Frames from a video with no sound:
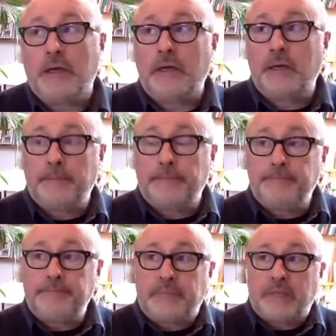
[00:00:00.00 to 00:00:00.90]

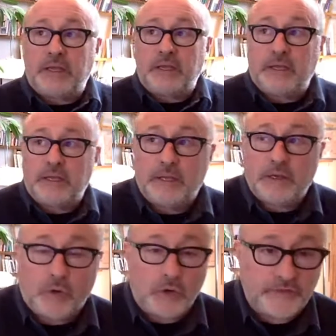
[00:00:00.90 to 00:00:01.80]

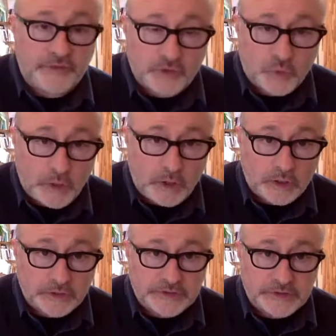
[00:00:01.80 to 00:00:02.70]
All over the
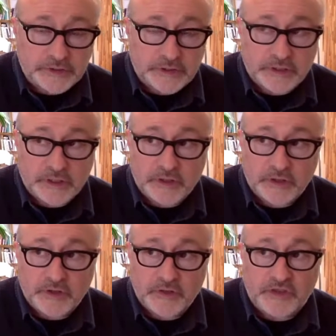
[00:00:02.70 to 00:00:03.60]
world,
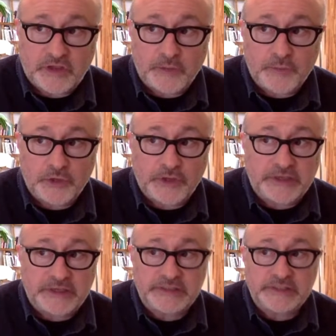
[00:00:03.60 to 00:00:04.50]
the
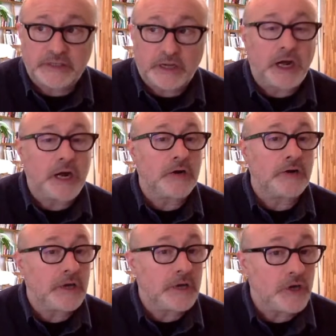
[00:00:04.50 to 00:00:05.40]
employees
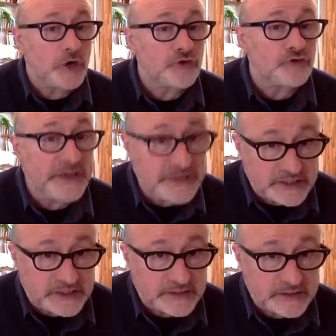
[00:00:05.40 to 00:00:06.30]
are
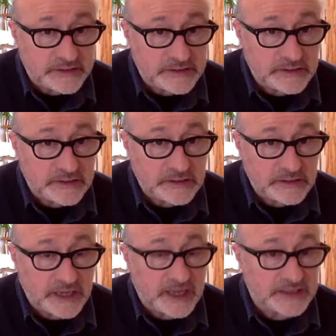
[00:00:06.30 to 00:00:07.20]
ready
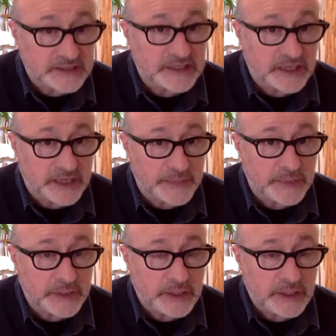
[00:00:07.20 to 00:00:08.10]
at the
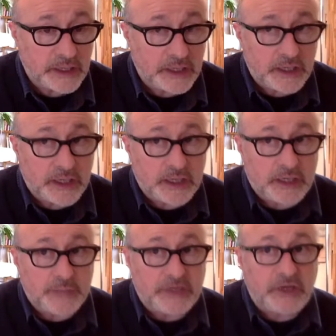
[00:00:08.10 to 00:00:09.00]
time
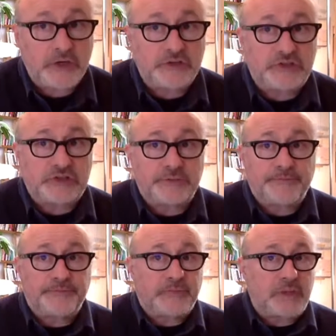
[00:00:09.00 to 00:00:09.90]
because
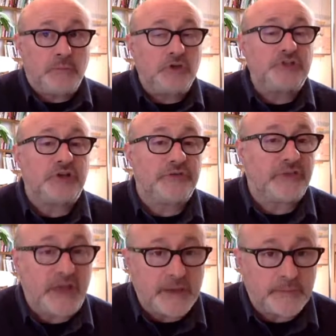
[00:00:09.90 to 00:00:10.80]
most
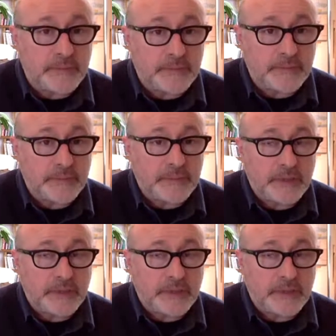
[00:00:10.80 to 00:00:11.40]
of them